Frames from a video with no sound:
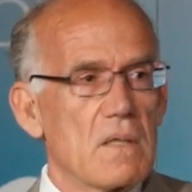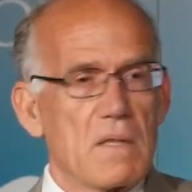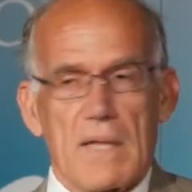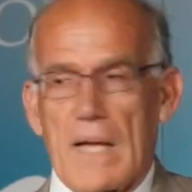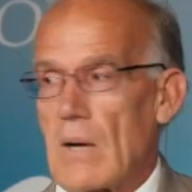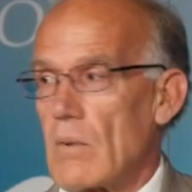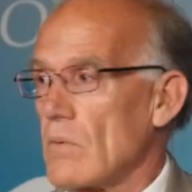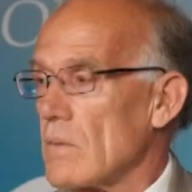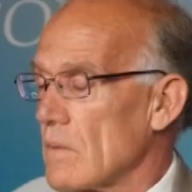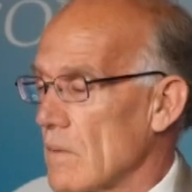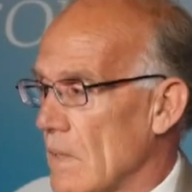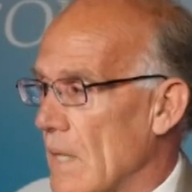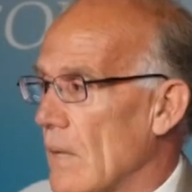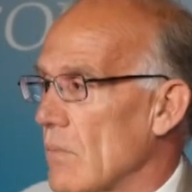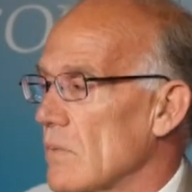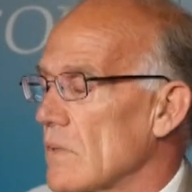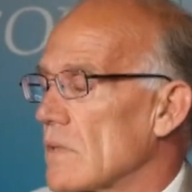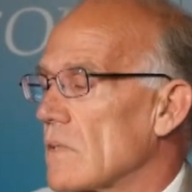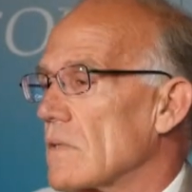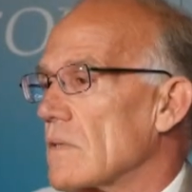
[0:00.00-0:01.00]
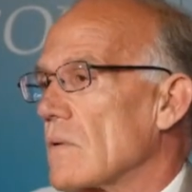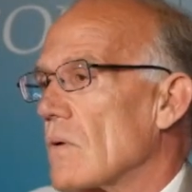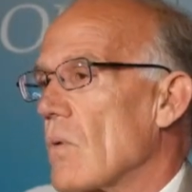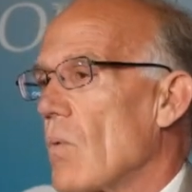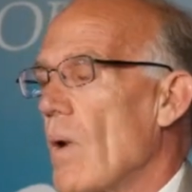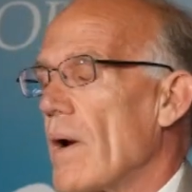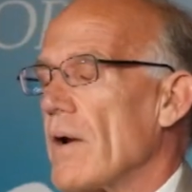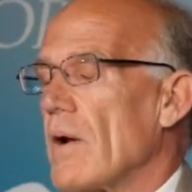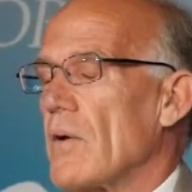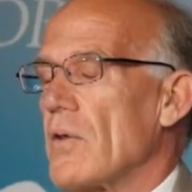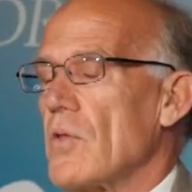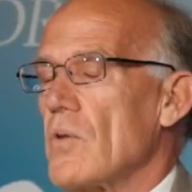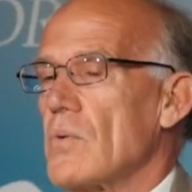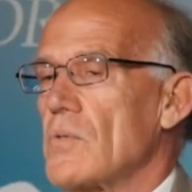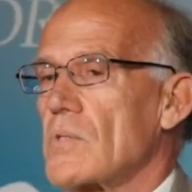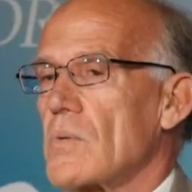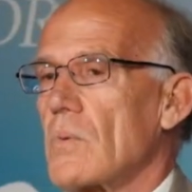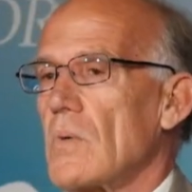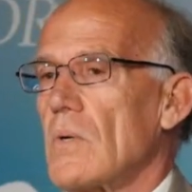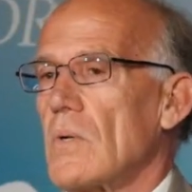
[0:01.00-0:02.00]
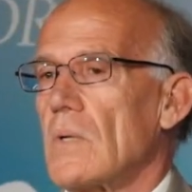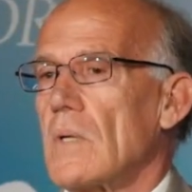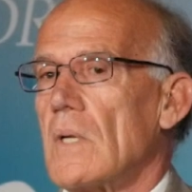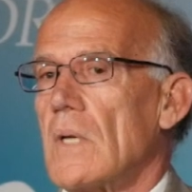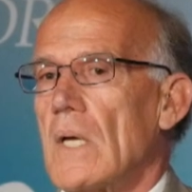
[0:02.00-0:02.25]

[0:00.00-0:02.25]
That that was quite unusual.